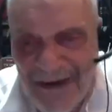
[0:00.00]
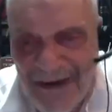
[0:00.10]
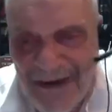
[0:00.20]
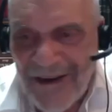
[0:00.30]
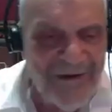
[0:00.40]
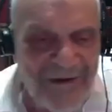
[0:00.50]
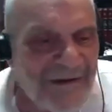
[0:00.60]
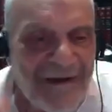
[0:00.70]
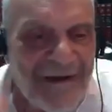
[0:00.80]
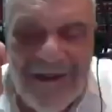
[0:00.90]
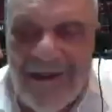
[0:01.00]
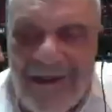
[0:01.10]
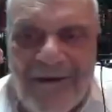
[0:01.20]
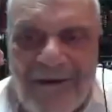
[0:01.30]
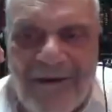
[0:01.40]
So
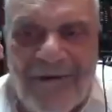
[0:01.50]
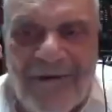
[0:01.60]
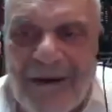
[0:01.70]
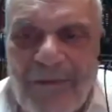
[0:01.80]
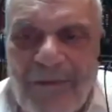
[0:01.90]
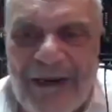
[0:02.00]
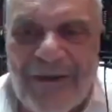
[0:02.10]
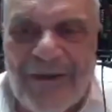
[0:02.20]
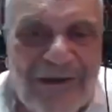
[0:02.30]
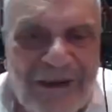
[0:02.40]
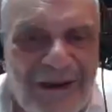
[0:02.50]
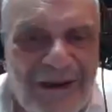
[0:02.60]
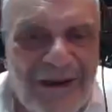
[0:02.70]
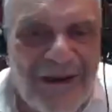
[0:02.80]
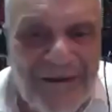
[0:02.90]
my third
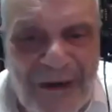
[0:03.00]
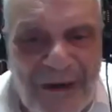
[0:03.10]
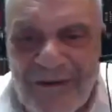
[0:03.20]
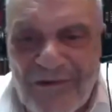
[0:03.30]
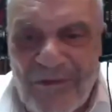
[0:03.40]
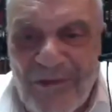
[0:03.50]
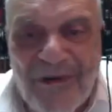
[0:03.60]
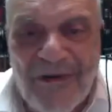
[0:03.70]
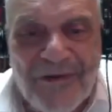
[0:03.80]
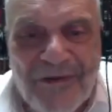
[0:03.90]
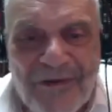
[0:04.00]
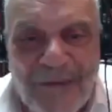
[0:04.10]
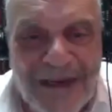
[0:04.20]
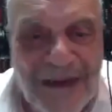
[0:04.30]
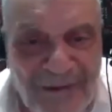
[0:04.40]
cousin once removed, whom I
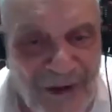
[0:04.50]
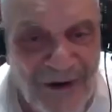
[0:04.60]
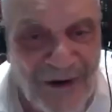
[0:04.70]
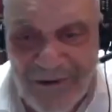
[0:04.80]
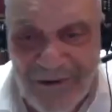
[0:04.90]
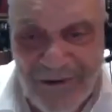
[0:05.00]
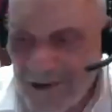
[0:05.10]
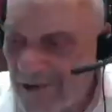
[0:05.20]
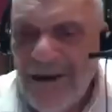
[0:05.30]
never talked to,